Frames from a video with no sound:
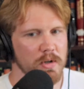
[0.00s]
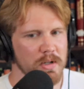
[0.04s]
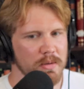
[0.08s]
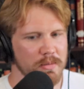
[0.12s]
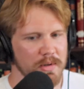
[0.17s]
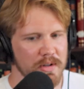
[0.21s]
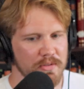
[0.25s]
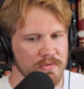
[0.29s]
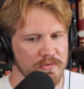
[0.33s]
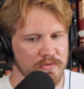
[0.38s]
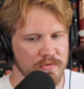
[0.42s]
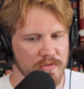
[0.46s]
point
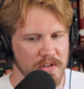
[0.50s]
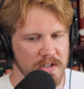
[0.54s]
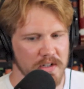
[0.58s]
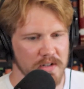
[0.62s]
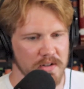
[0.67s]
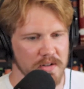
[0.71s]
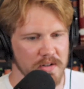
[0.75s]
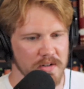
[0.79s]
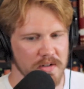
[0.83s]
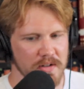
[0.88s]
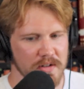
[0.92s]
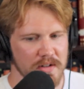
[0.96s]
about
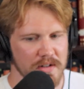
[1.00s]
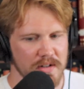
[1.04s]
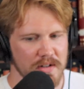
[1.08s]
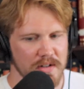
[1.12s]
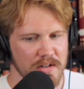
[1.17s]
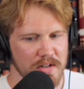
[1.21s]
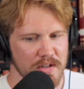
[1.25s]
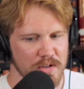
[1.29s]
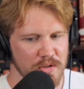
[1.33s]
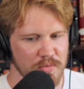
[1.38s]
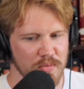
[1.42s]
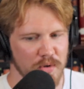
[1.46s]
fear,
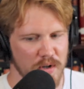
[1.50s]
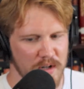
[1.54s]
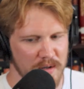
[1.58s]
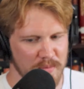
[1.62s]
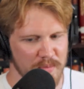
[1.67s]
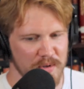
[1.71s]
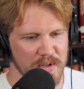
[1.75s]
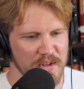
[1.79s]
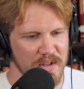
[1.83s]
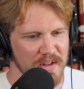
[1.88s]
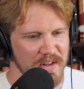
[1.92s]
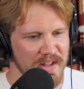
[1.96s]
you brought
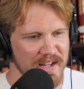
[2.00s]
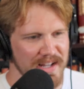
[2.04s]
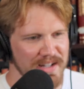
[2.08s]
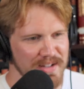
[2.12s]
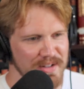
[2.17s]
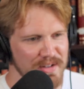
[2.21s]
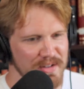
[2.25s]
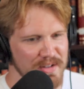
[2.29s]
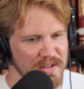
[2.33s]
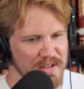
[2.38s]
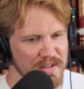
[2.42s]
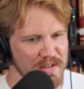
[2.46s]
up on
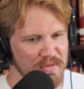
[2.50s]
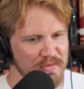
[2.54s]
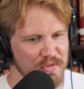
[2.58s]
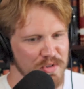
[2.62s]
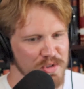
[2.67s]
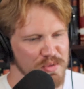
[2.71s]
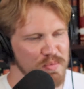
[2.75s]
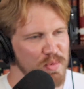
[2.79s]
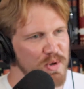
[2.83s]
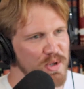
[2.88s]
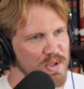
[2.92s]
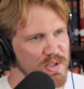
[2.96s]
the
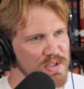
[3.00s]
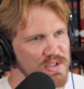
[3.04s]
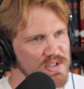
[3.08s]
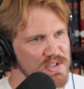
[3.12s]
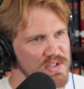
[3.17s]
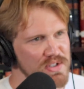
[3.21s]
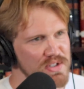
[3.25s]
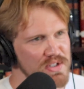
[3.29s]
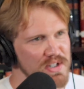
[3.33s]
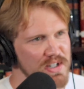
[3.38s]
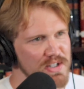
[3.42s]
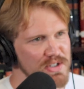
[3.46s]
first part of this
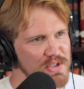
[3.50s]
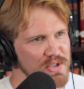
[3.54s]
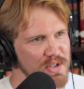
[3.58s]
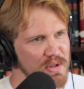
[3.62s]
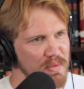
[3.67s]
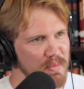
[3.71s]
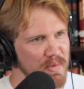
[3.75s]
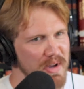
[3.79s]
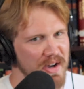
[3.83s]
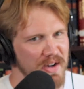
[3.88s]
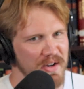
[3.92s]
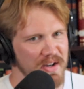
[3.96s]
discussion
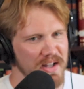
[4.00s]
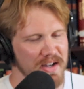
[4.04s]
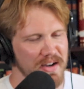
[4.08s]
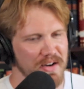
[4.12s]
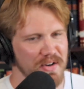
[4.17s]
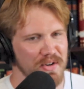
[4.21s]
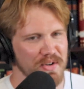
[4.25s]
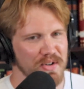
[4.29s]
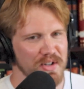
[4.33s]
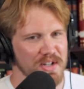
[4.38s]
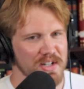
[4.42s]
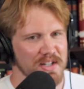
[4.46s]
about
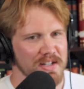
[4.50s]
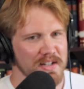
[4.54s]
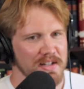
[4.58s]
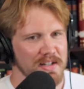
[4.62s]
how,